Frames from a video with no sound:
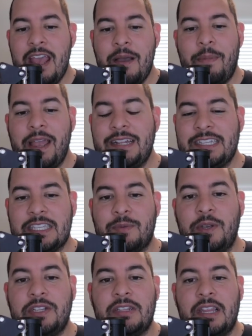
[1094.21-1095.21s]
My
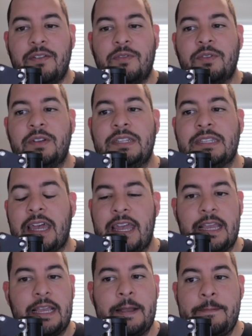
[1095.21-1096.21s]
anticipation level is
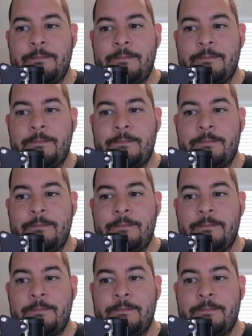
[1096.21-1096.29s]
like,